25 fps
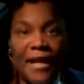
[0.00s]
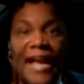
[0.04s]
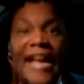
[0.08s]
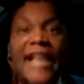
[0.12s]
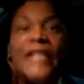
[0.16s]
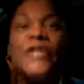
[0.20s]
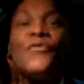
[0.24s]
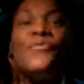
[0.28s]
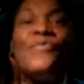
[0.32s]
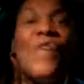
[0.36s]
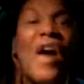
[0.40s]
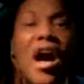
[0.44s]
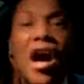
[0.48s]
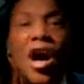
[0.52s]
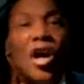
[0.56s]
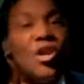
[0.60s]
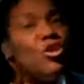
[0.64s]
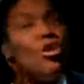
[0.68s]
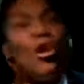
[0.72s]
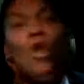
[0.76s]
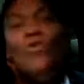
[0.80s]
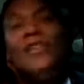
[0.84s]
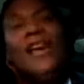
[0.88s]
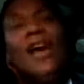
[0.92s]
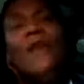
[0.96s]
It's
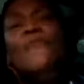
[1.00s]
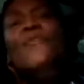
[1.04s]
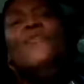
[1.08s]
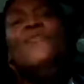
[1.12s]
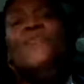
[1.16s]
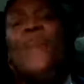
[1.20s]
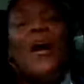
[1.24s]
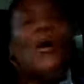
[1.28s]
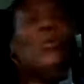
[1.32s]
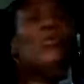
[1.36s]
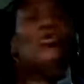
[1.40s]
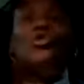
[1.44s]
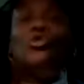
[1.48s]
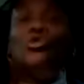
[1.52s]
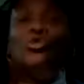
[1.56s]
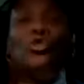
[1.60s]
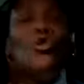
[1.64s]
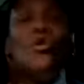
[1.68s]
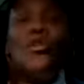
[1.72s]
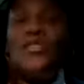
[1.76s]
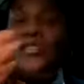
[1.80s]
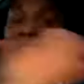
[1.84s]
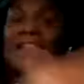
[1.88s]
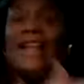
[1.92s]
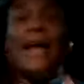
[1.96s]
fun. You don't give a fuck what you're
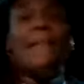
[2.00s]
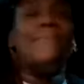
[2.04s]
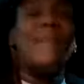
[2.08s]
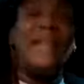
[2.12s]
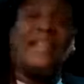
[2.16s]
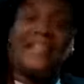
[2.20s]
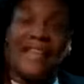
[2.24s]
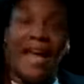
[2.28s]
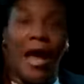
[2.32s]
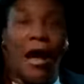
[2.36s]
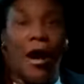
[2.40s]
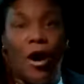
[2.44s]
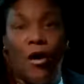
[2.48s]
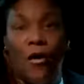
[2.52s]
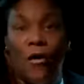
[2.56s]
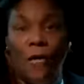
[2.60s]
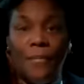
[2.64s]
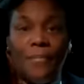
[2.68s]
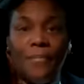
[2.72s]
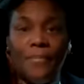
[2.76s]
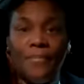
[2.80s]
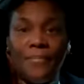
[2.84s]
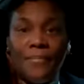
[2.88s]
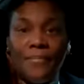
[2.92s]
doing to that bitch at home.